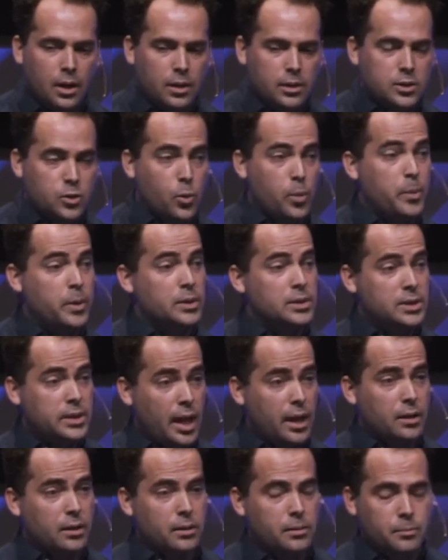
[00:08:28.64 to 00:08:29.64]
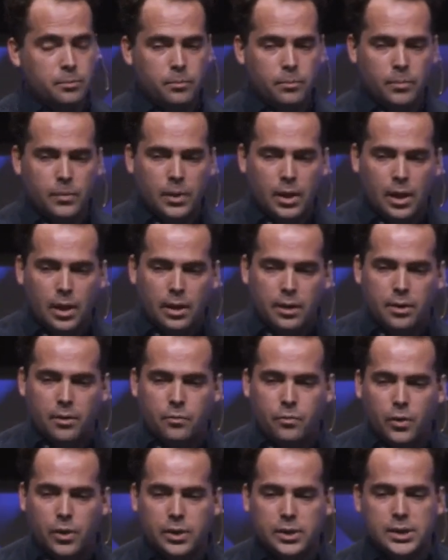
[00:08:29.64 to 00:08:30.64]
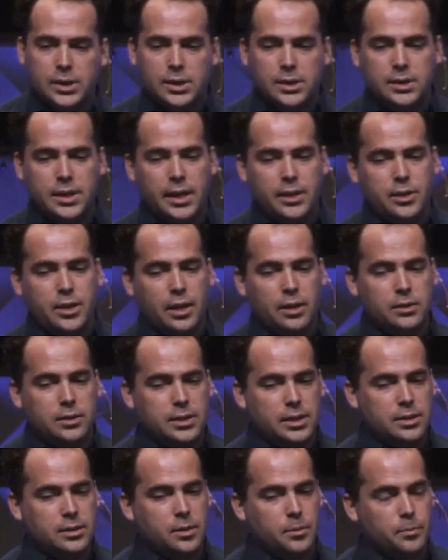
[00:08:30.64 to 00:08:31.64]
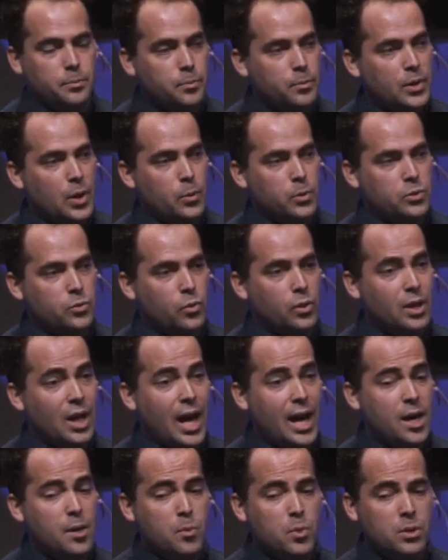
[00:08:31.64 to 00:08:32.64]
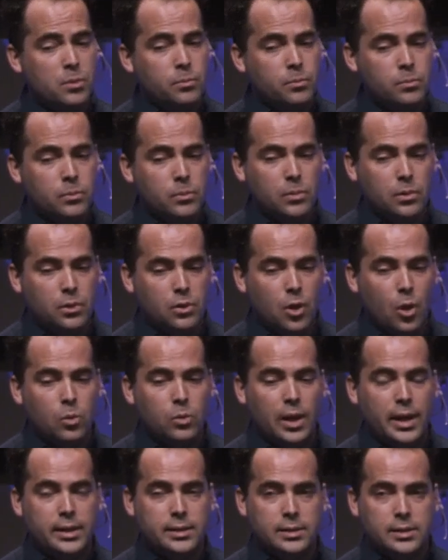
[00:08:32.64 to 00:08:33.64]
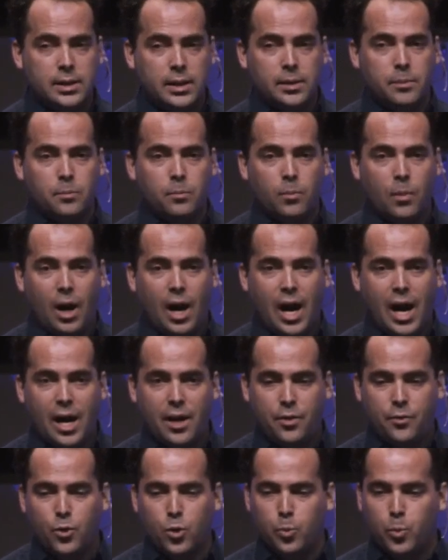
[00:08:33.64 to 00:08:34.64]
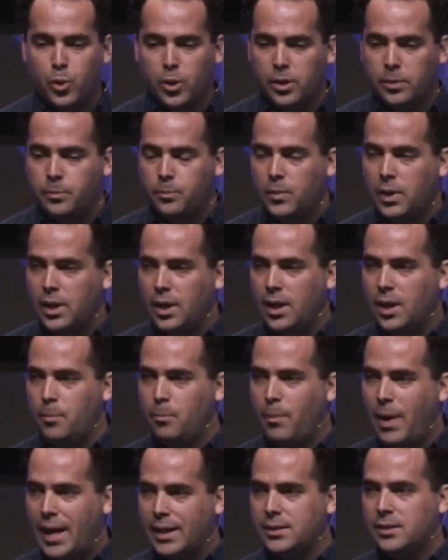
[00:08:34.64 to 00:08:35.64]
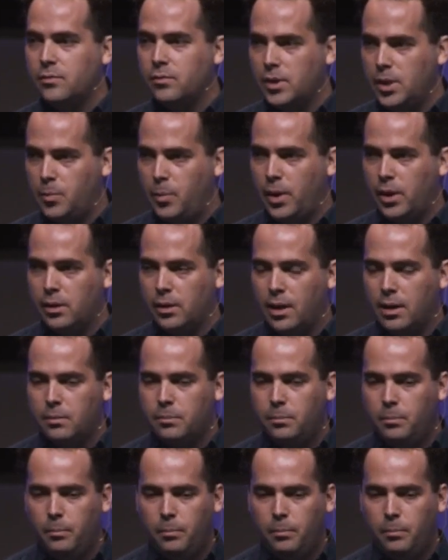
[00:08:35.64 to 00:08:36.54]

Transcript: So we built Scalar, the first state channel system that was reliable, low latency, high throughput, and massively parallel.